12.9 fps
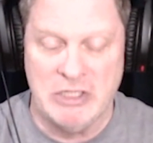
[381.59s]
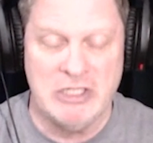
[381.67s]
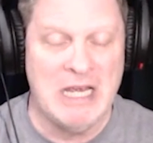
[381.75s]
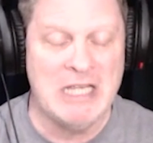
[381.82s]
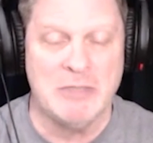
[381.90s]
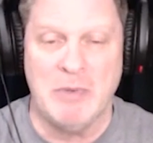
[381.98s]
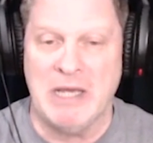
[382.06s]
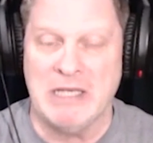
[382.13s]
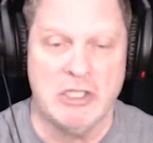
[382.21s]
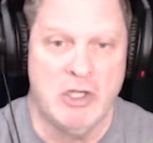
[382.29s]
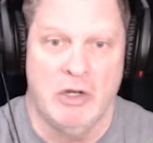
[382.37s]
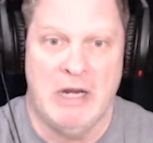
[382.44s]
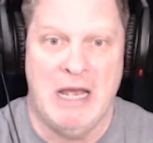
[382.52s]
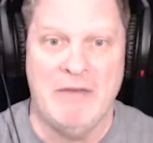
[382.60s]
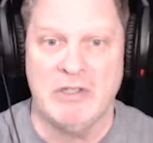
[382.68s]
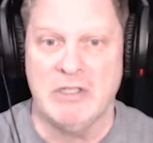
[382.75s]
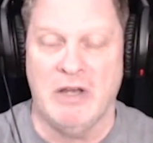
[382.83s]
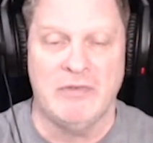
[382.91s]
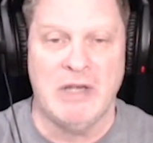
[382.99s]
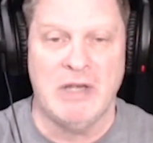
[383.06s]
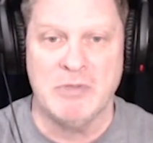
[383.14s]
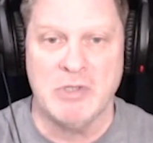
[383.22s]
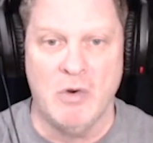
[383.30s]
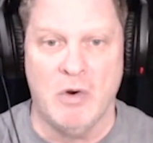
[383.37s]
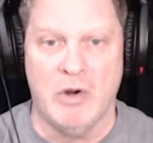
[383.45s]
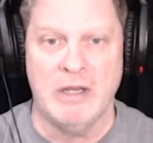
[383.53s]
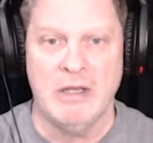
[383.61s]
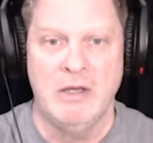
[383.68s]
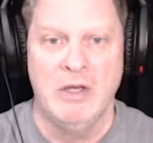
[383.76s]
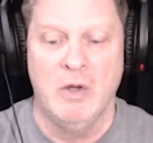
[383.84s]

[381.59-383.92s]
James Madison's going to have a tough time scoring.